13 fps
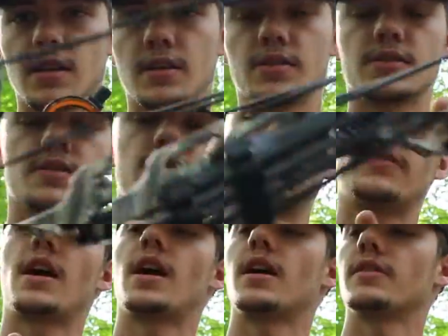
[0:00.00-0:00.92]
There's the
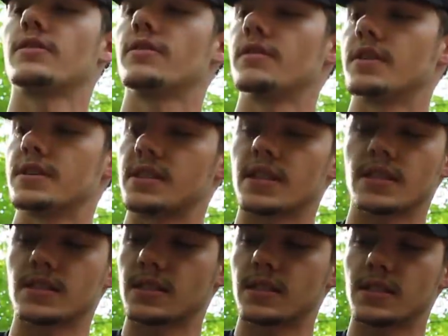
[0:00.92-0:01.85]
5, the
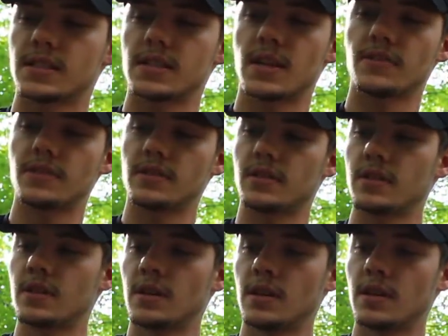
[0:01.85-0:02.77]
6, and the 7.
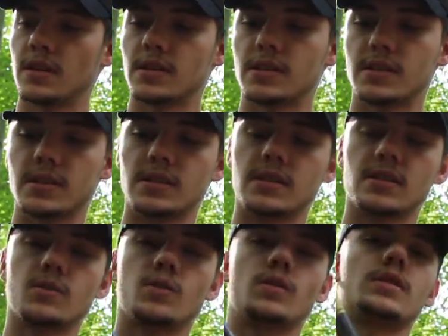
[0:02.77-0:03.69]
This is
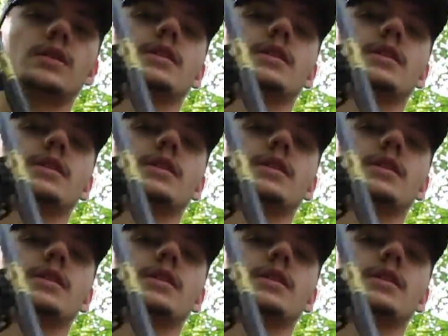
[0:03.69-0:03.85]
the one